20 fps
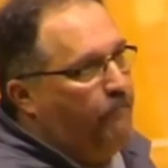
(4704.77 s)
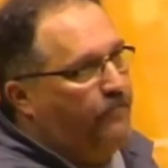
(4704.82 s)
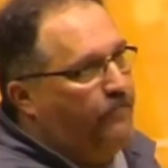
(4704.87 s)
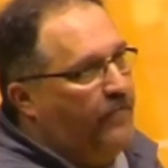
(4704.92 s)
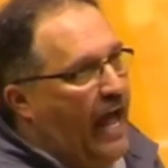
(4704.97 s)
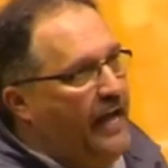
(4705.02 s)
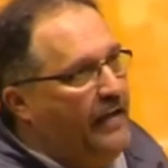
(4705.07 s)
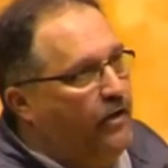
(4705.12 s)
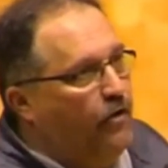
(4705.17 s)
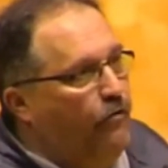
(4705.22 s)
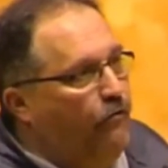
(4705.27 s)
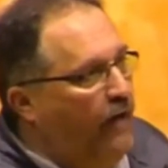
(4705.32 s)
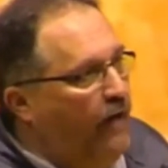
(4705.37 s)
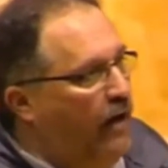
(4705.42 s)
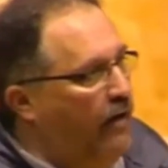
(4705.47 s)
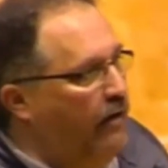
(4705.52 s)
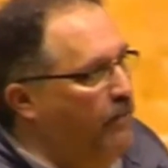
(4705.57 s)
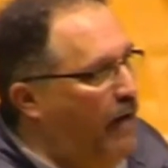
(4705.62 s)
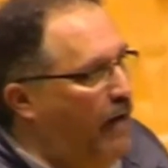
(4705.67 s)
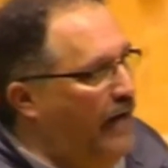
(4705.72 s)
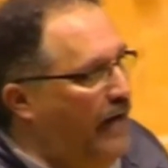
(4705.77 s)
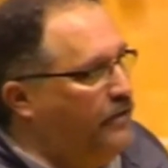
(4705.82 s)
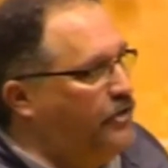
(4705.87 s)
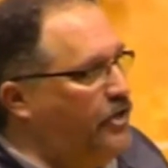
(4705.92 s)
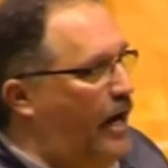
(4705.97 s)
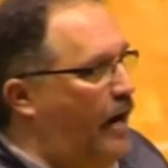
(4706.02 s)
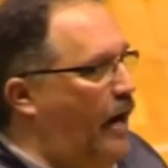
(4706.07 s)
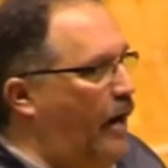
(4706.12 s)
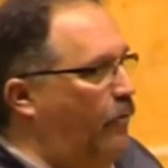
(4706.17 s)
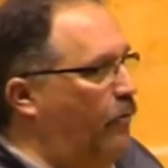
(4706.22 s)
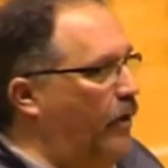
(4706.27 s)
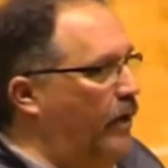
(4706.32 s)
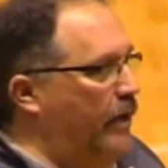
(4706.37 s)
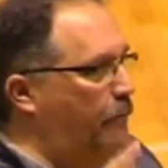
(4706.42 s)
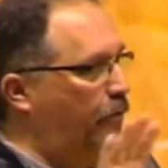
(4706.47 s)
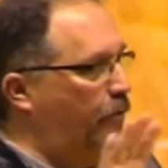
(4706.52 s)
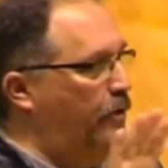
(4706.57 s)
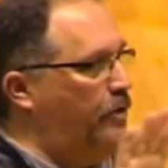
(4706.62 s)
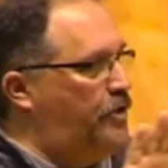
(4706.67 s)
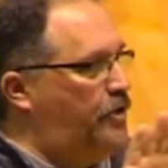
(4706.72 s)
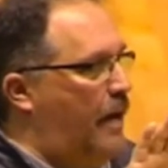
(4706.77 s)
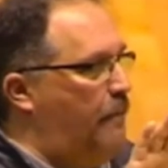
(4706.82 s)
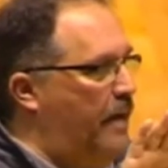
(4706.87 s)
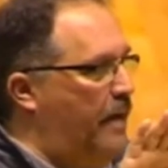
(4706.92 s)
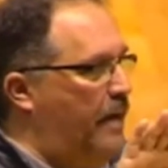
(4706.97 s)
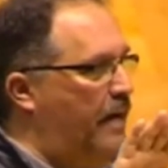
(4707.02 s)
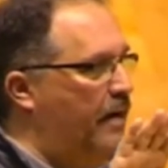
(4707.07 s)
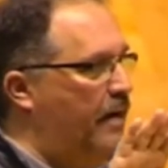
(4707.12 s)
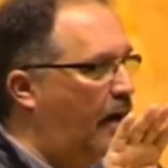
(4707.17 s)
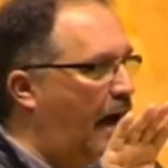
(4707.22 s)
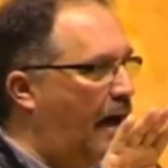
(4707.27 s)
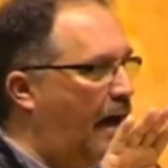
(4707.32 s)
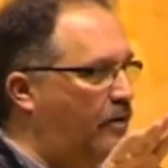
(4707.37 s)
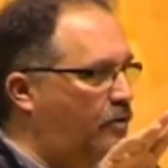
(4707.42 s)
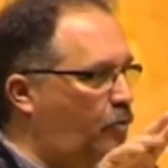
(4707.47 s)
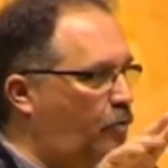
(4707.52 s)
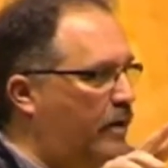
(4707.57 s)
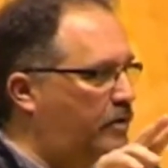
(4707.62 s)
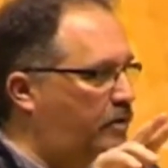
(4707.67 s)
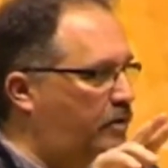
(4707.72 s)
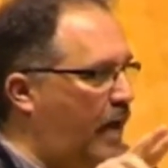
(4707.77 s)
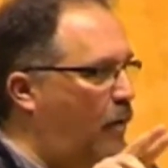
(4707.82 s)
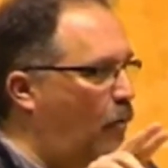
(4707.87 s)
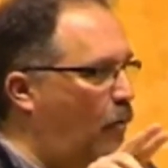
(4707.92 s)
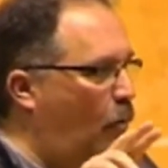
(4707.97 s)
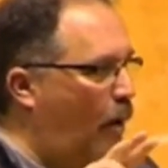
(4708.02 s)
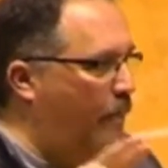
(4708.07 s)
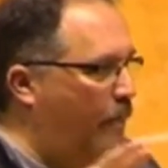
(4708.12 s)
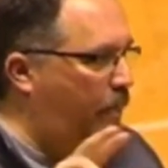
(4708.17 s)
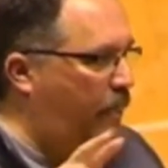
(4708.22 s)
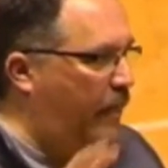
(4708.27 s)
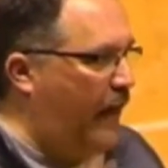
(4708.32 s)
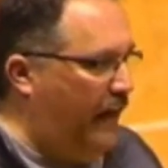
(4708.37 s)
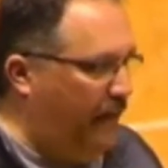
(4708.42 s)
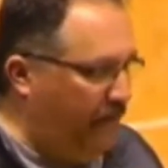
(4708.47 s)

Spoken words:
Thank you very much. I really appreciate being here. I just want to say one thing,